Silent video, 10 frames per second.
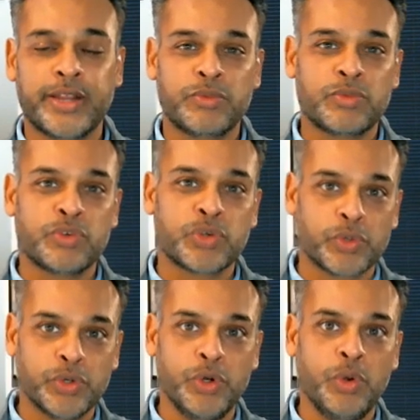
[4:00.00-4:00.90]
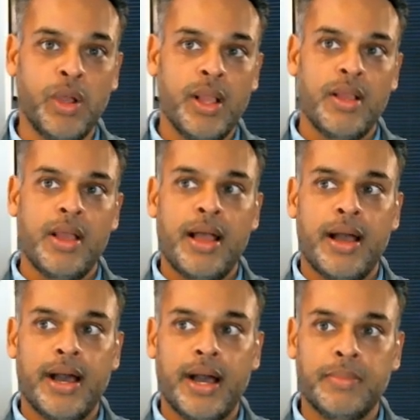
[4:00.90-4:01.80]
a true
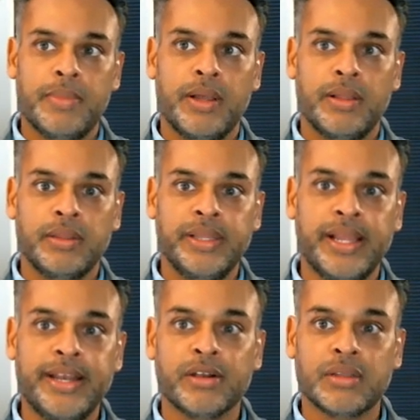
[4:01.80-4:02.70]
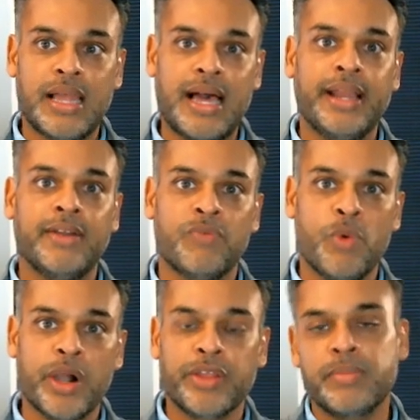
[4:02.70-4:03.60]
linear line of
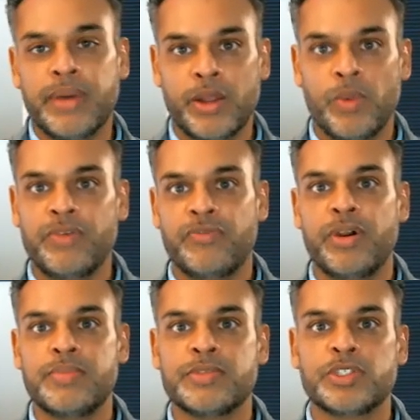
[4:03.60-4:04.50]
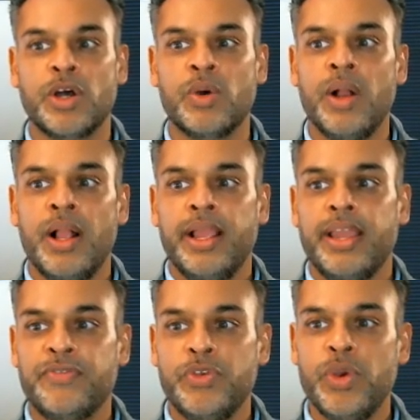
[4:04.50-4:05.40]
where the money went from. So
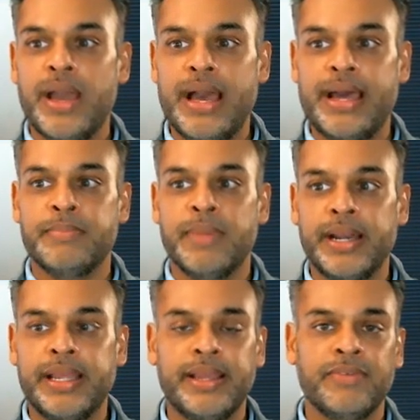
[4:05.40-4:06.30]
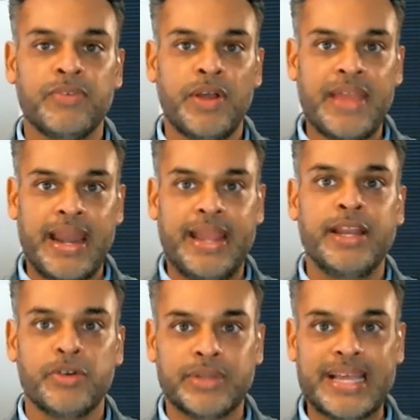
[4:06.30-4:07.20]
if you had money on that
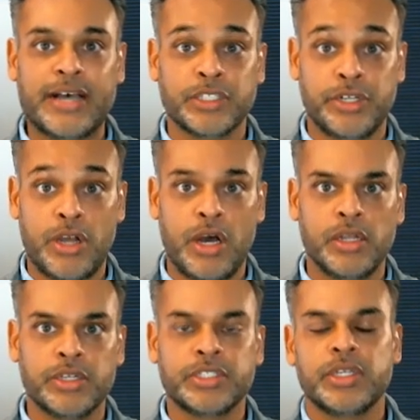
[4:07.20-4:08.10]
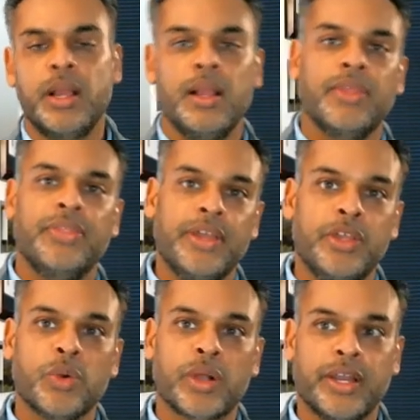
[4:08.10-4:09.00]
$800,000 that
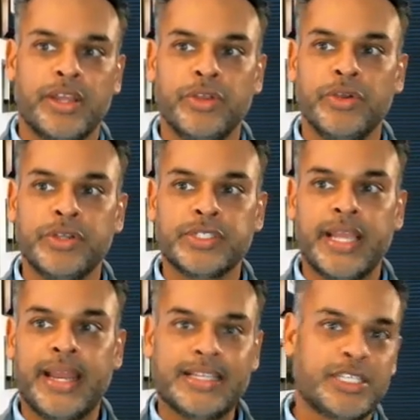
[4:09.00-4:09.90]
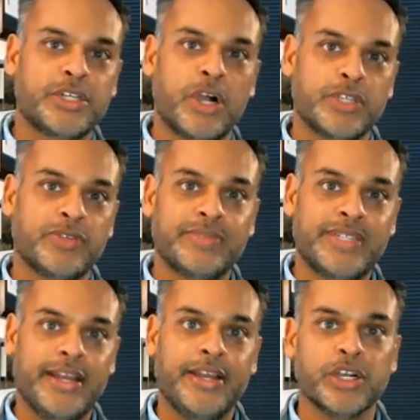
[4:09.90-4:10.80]
you were going to use and it starts from
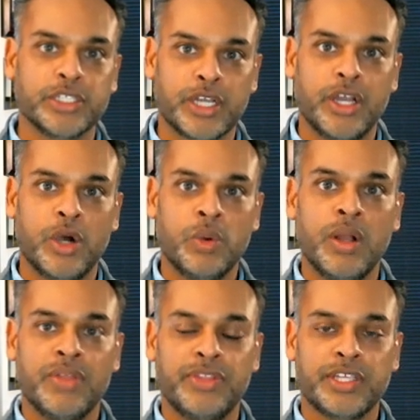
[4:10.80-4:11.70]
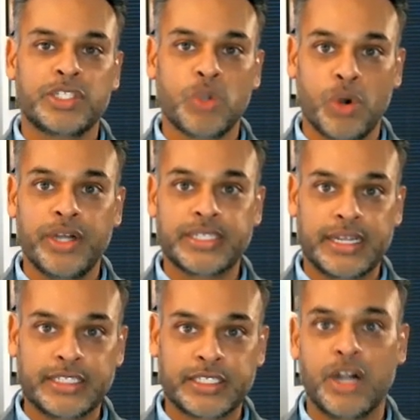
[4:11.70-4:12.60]
10 years ago, the story is
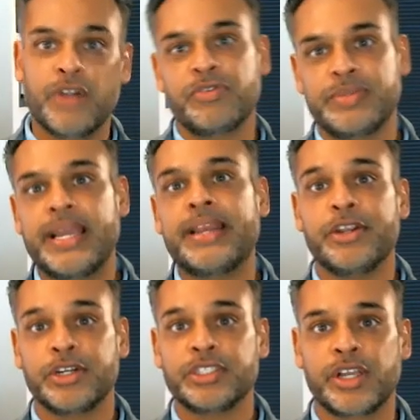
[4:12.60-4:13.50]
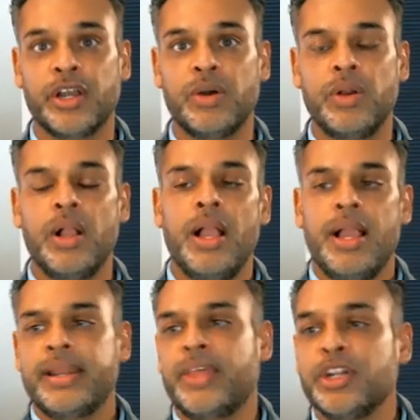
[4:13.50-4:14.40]
going to start from 10 years ago.
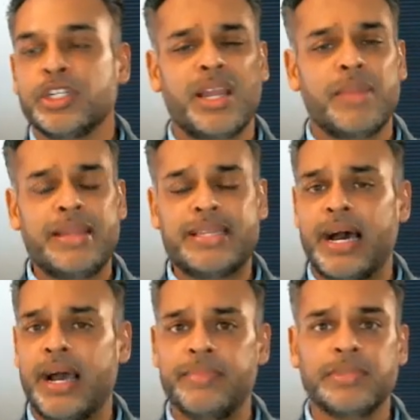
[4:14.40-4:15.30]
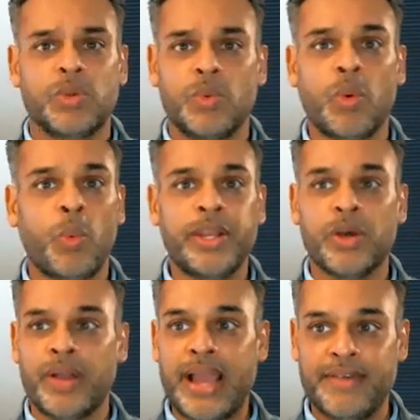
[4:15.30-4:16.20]
Now, there's going to be times where we
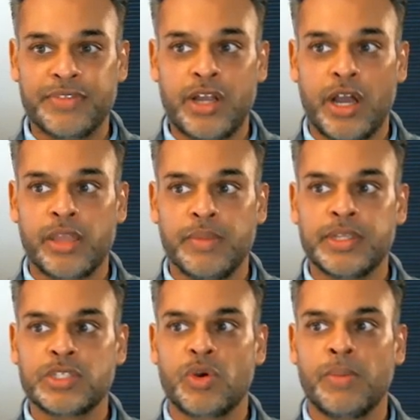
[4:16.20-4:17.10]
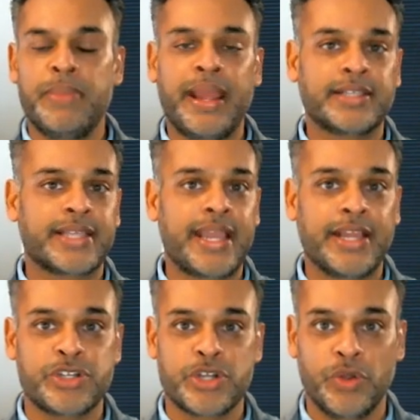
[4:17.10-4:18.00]
don't have the documents or banks
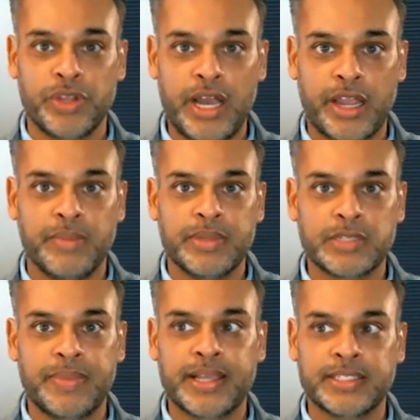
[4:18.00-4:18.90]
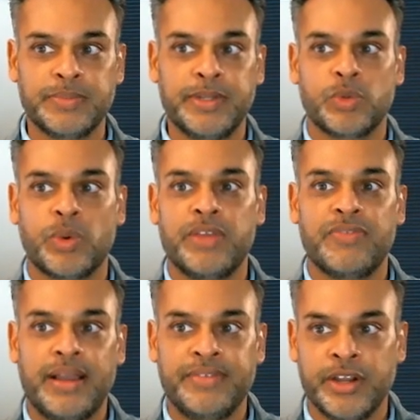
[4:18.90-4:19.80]
can't show the documents because it's been
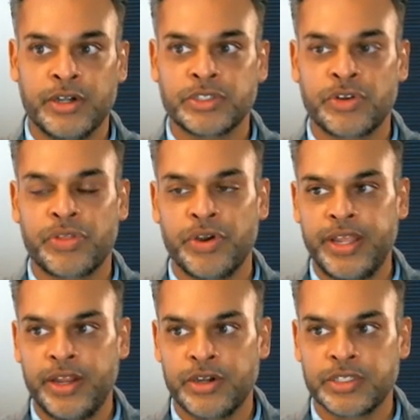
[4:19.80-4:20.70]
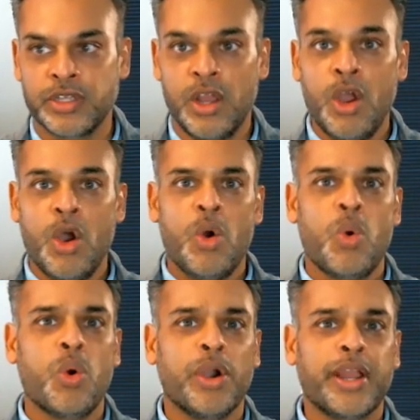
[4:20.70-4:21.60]
25 years or 30 years,
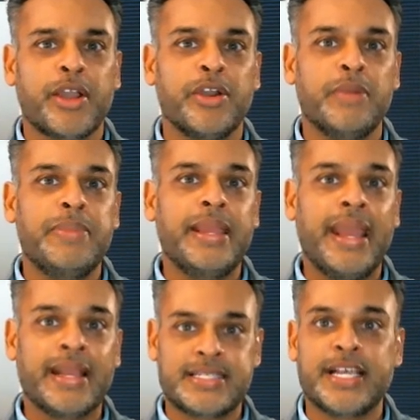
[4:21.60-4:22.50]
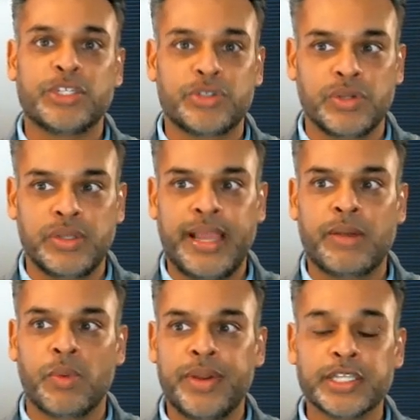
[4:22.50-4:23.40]
or it could be ancestral land
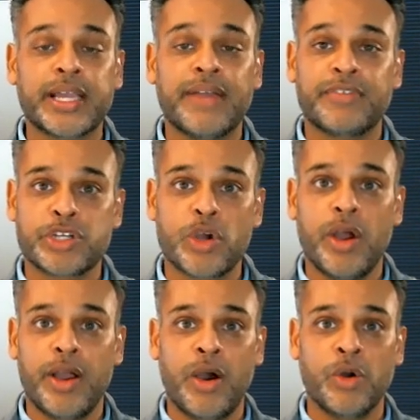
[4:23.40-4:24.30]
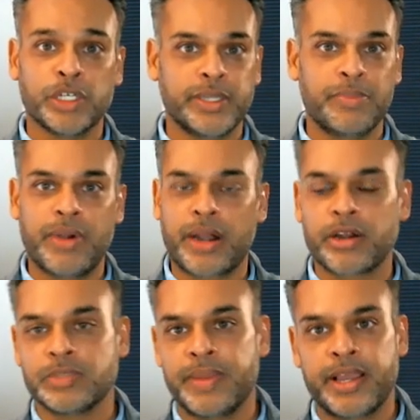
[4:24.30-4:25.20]
where we just have to show ownership
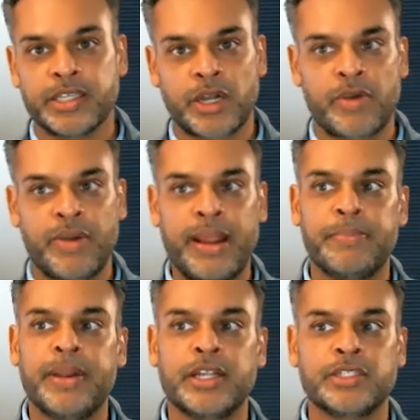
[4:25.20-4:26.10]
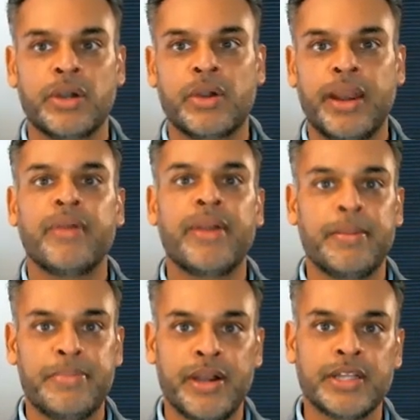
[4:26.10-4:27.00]
records because our grandparents or our
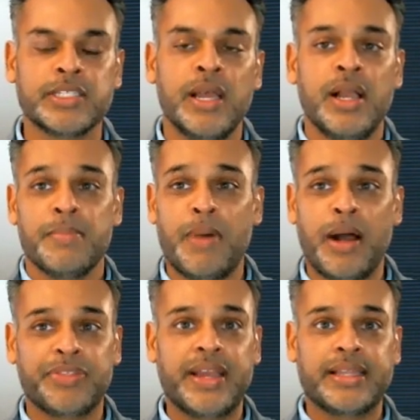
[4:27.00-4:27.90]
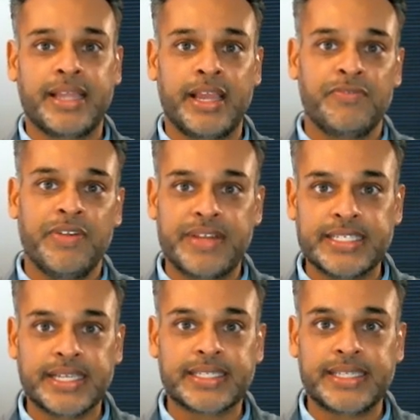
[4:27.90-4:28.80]
great-grandparents bought that land 50,
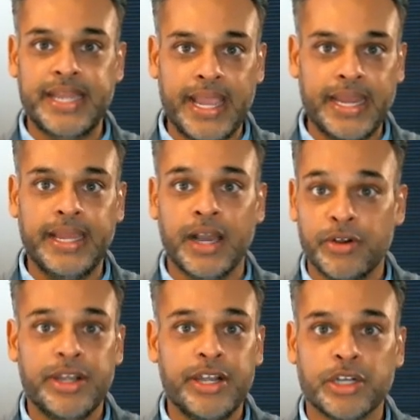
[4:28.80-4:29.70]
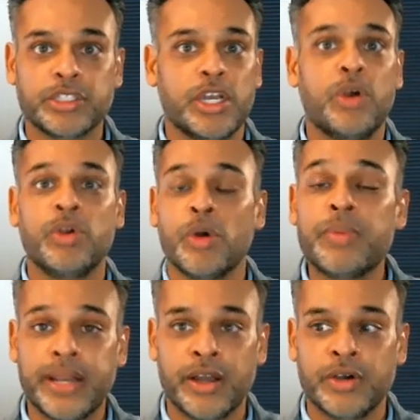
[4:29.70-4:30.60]
60, 80, 100 years ago.
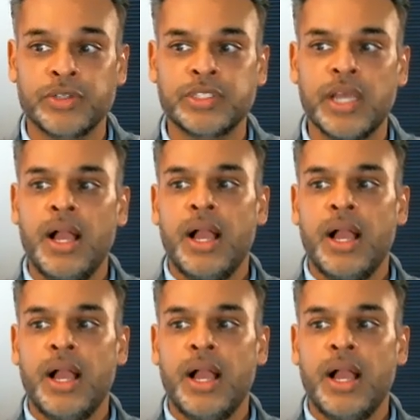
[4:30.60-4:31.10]
Nobody knows.